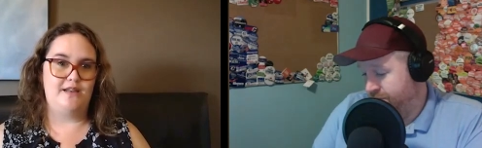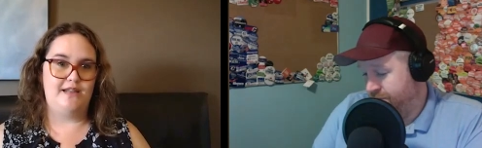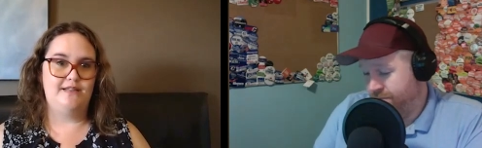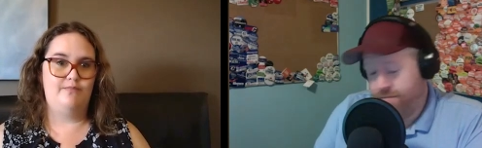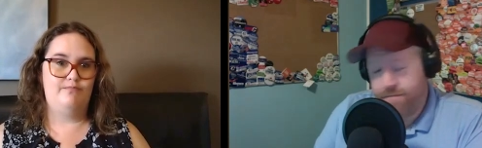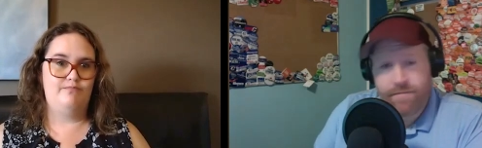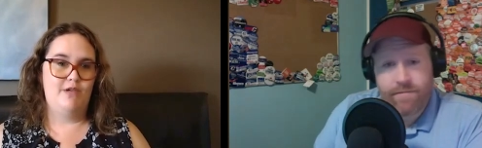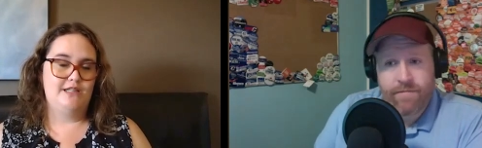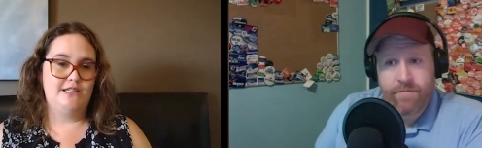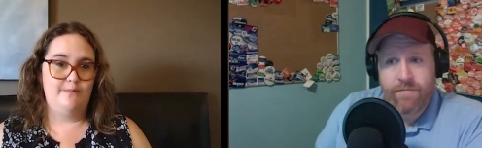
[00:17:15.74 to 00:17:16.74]
Speaker 1: need
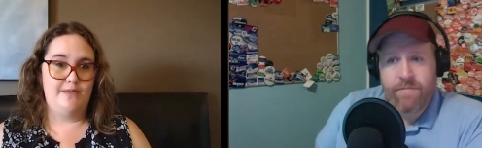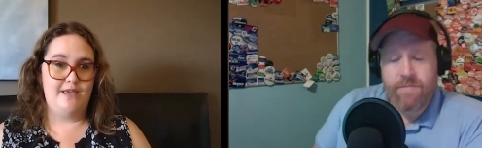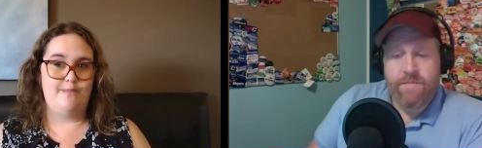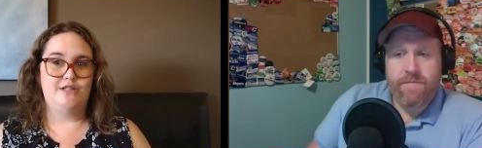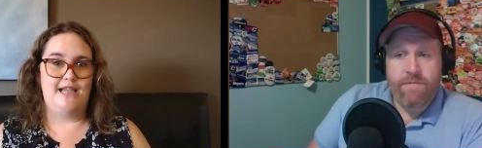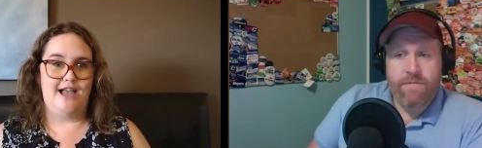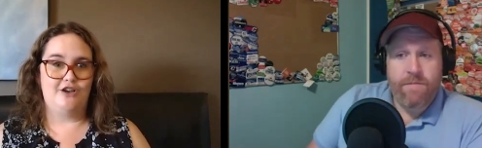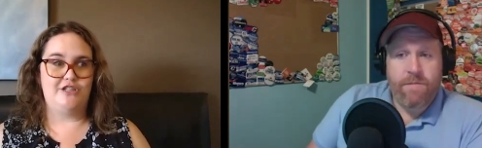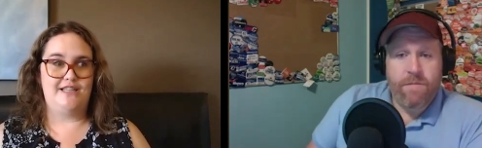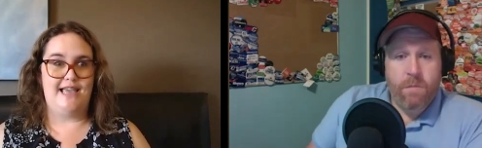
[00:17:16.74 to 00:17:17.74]
to be able to
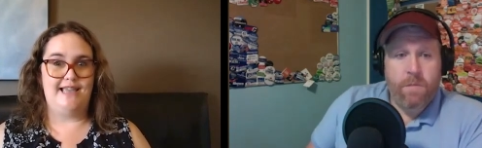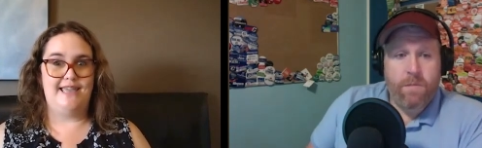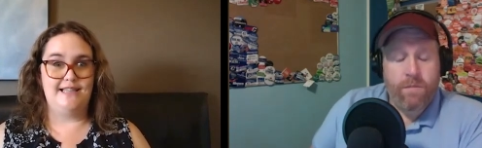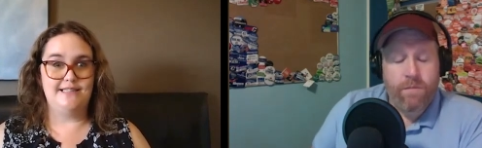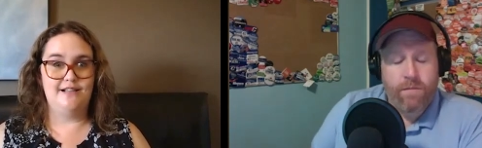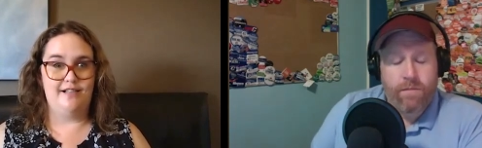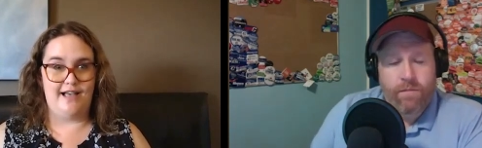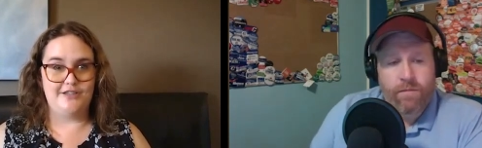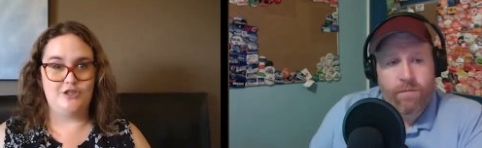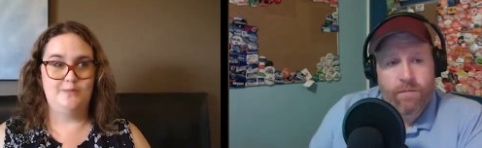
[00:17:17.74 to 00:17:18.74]
actually get kids in
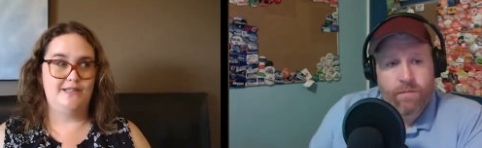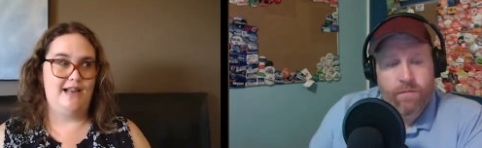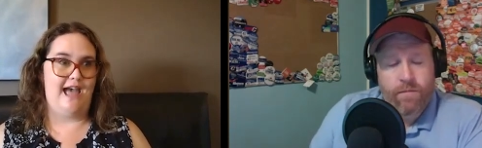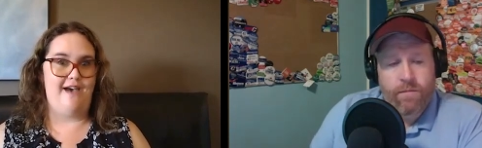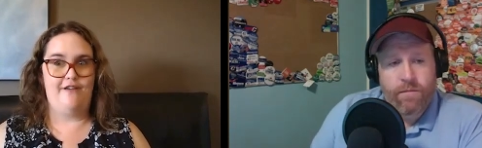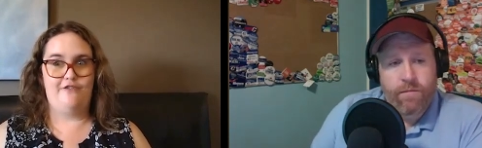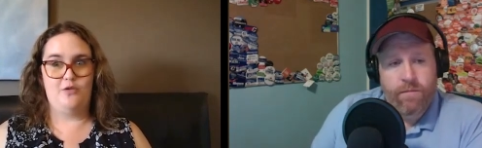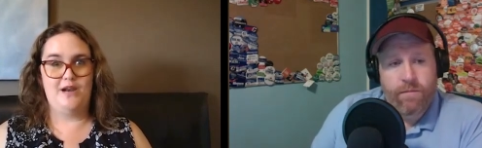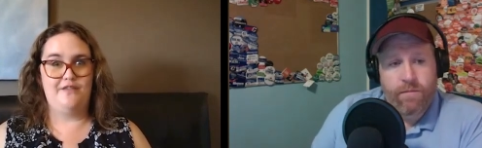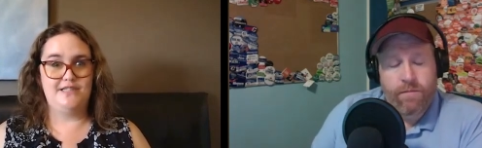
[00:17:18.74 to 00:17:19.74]
classrooms and have
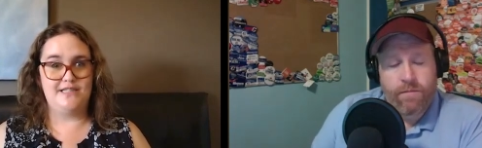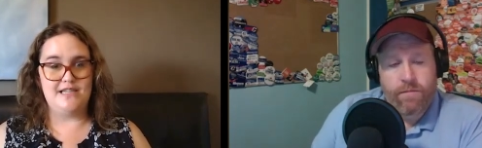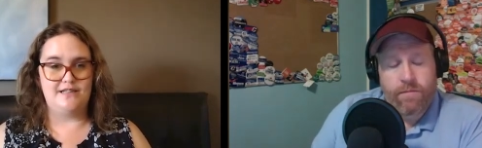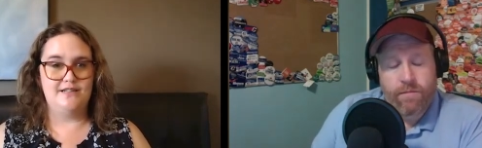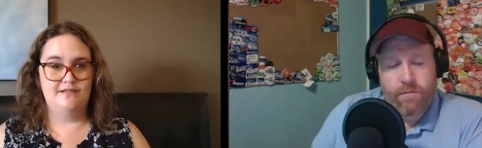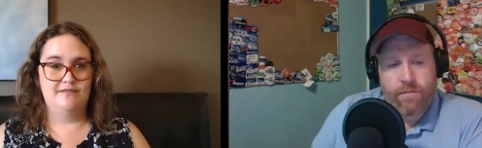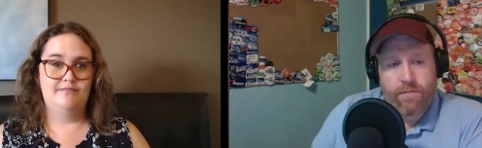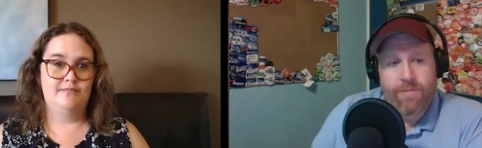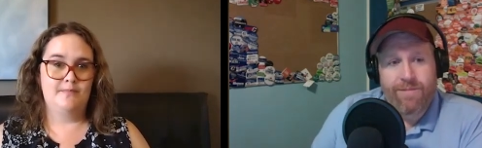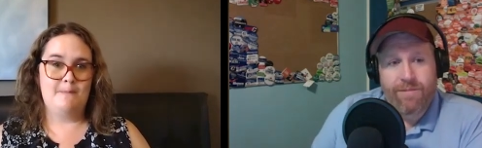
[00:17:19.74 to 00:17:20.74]
everyone have a seat.
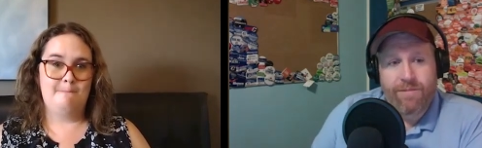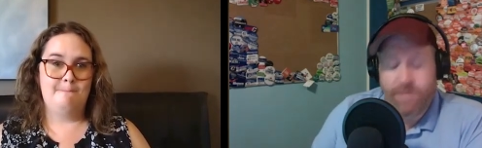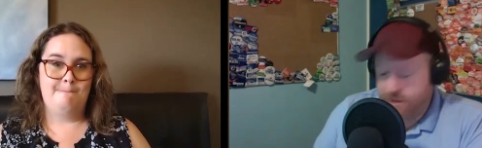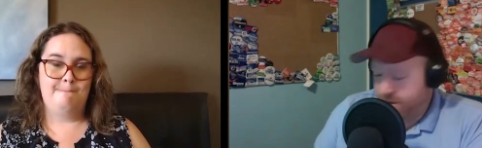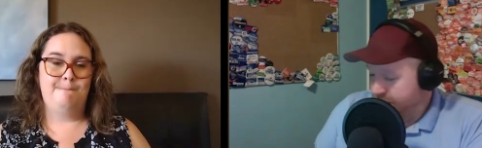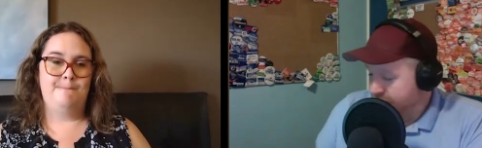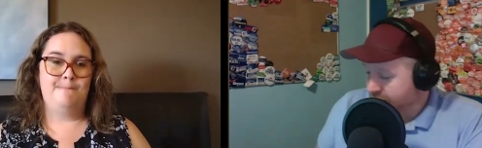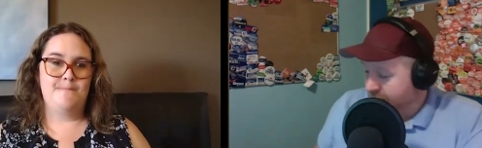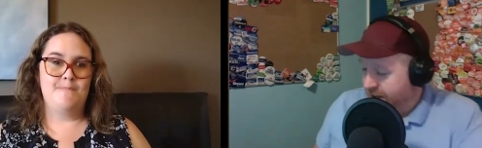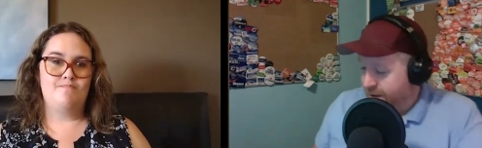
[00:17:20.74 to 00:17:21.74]

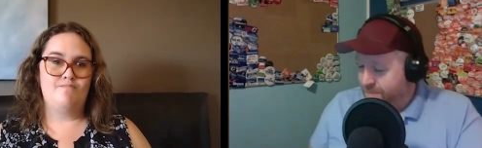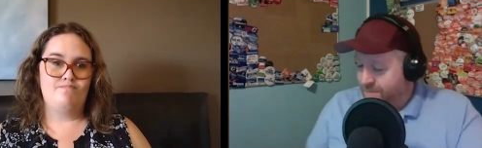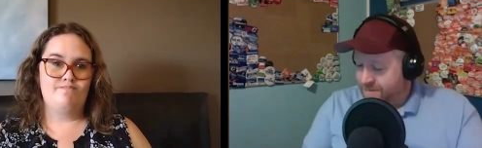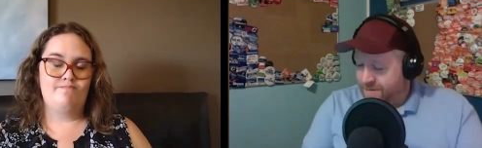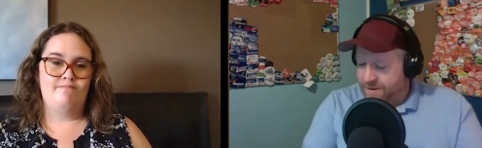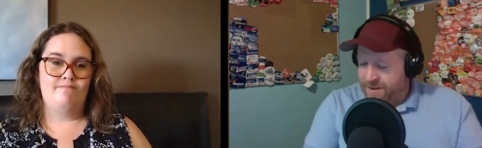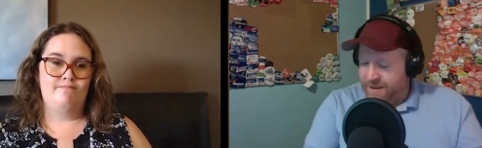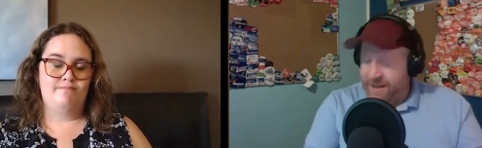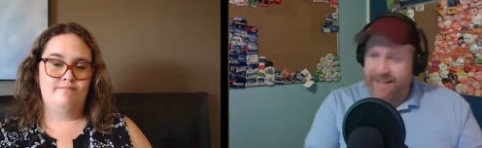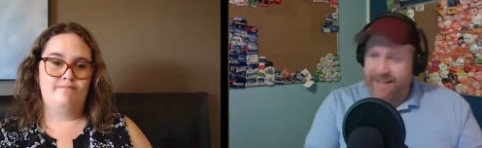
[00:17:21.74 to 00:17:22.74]
Speaker 2: Um,
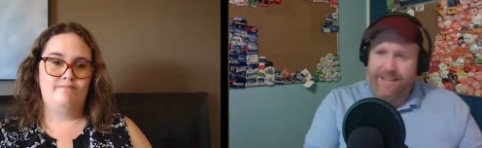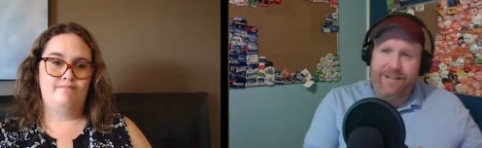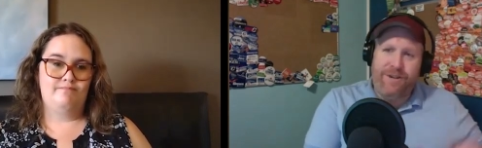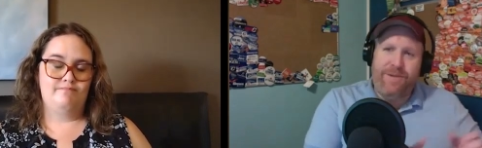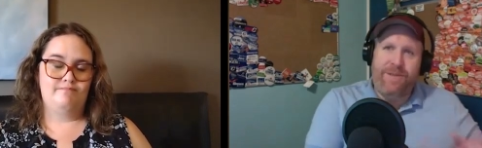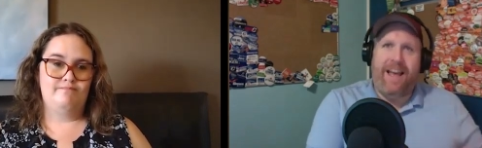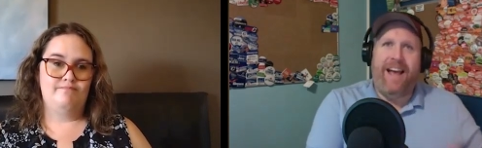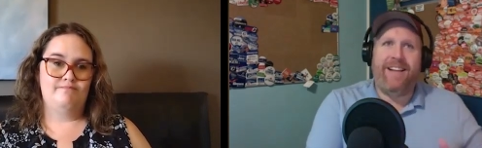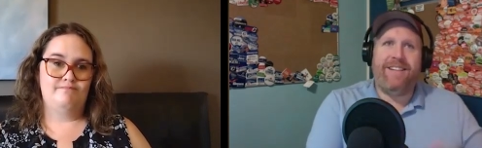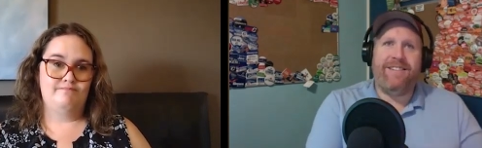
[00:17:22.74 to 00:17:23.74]
to do
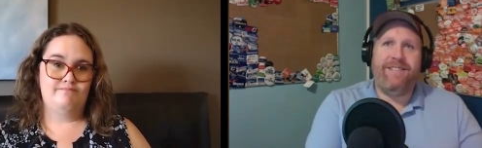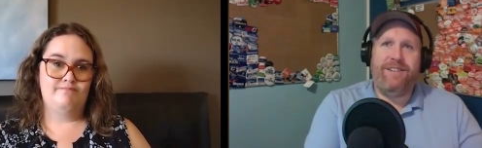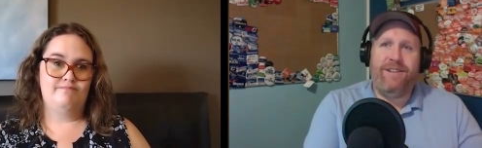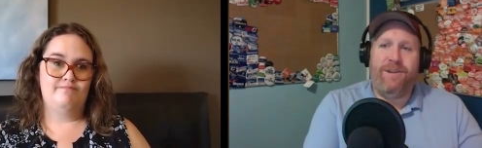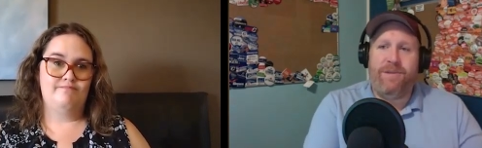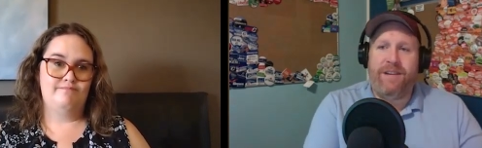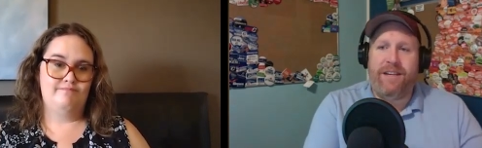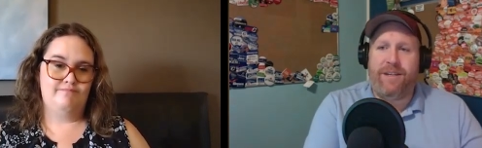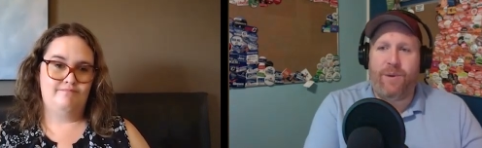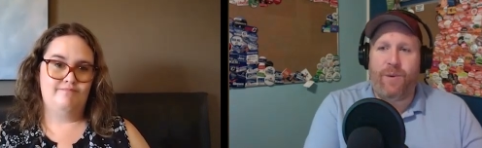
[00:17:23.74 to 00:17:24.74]
that, you
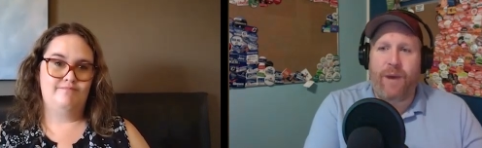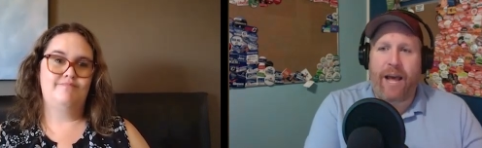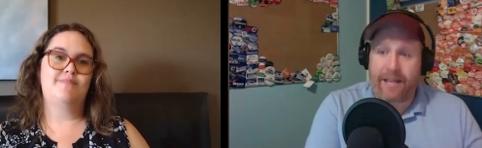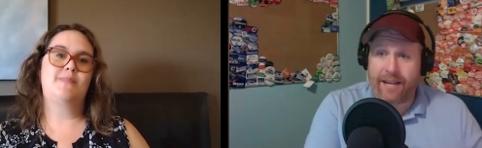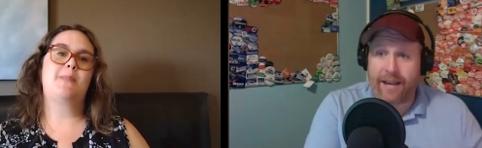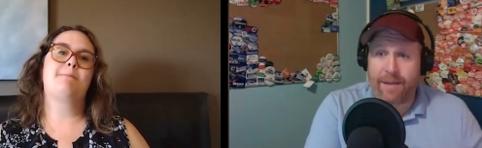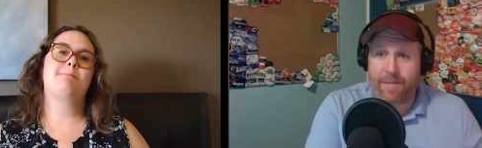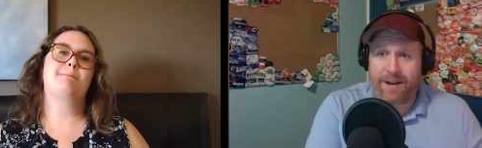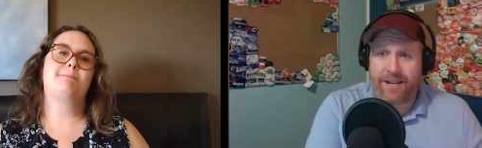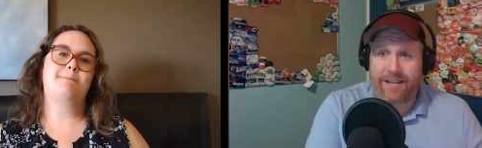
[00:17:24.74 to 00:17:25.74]
need to allocate
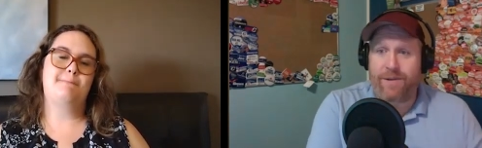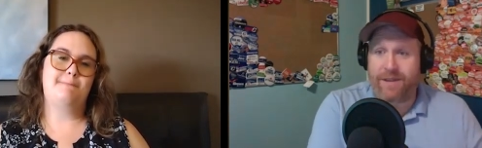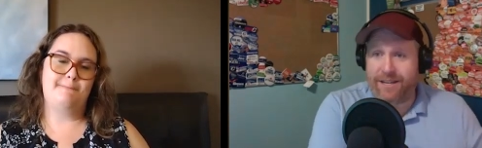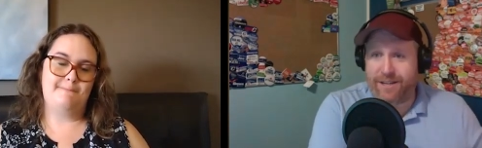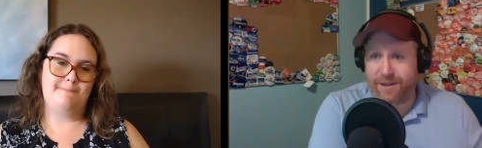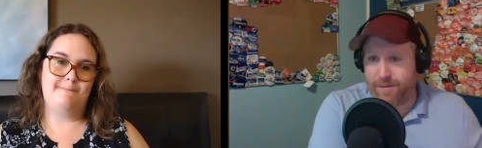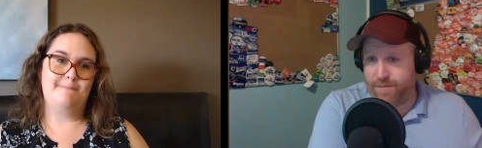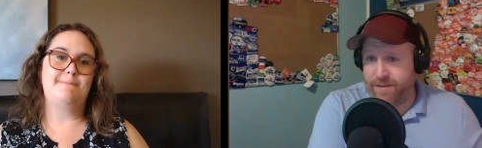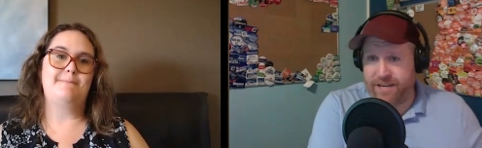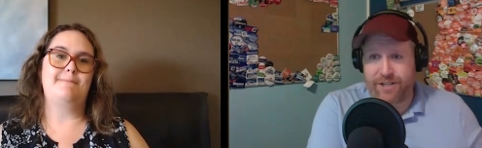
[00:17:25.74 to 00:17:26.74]
money. You need to
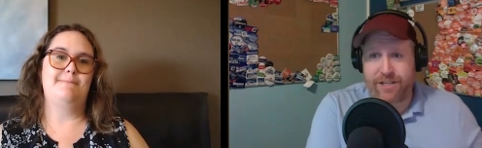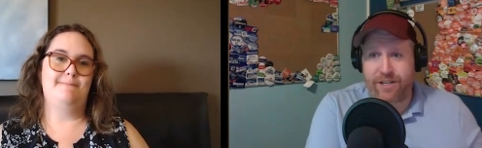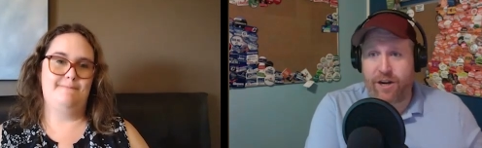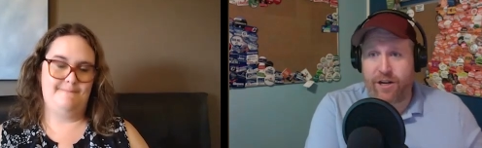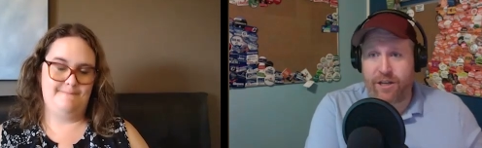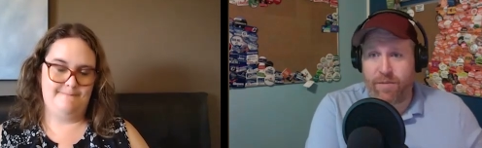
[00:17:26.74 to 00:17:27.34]
potentially mm-hmm. talk to the